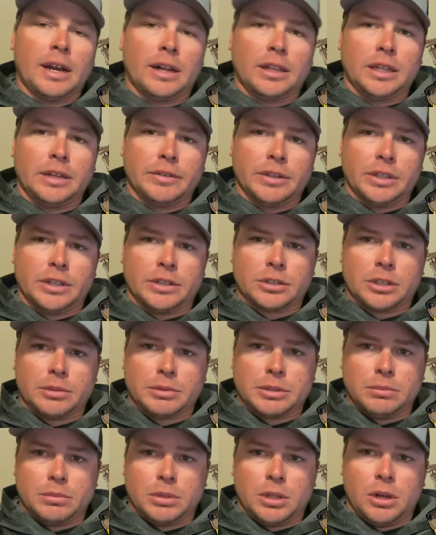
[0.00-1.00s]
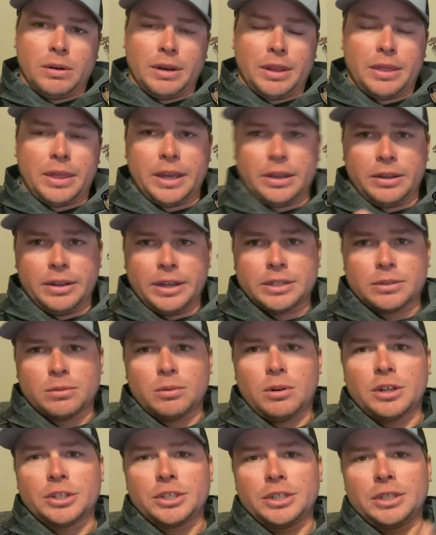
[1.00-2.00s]
I'll leave it in the description below and thank you guys for
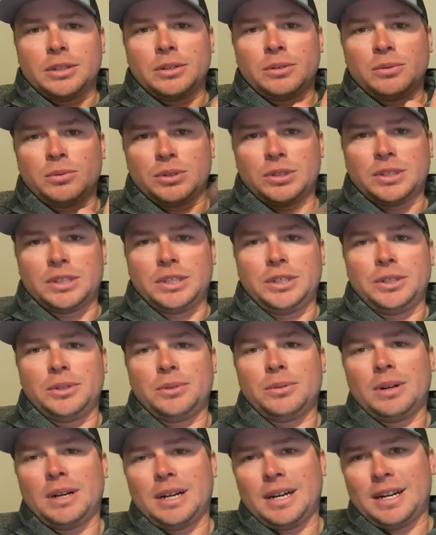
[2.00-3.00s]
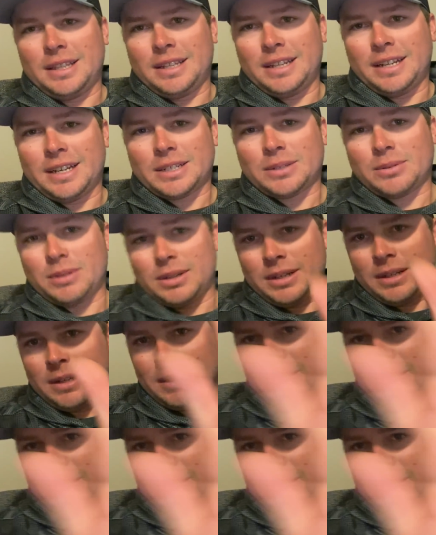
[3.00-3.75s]
watching. We'll see you on the next one.